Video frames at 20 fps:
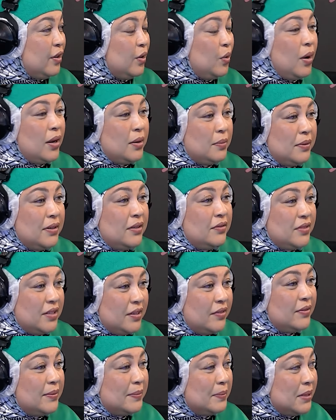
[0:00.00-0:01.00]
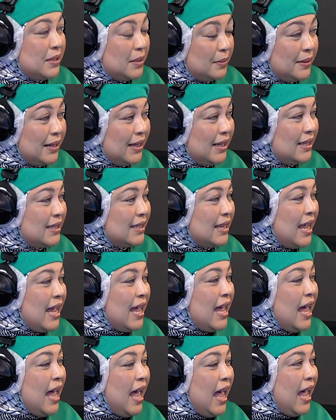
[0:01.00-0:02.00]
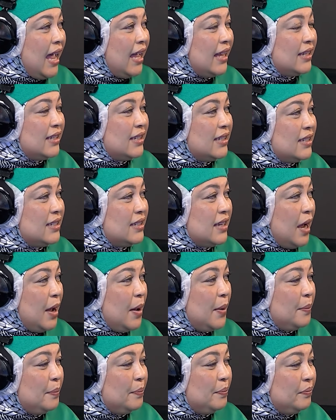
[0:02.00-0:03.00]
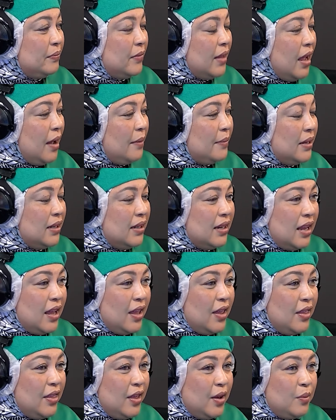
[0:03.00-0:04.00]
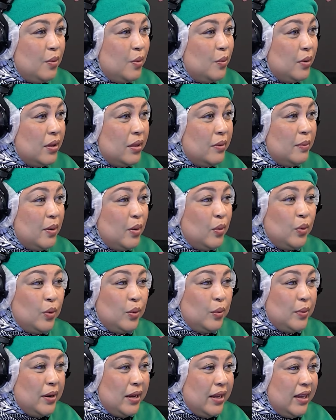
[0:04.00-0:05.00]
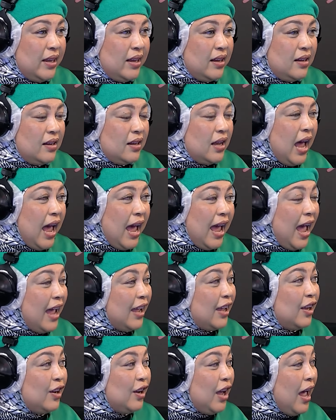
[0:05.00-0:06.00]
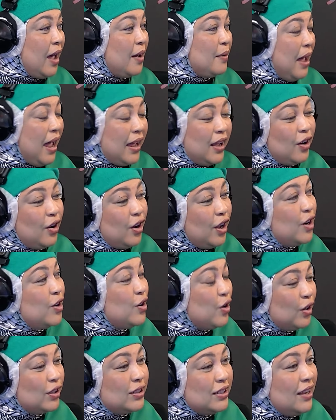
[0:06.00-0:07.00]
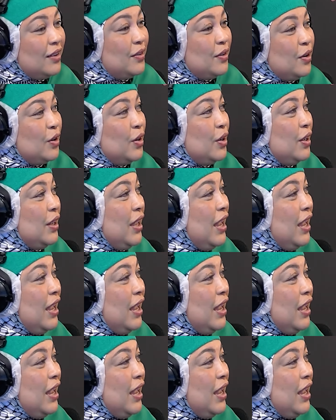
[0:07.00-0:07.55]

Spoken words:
quite a bit of siblings, and I mean, they were with me all the way. I could not have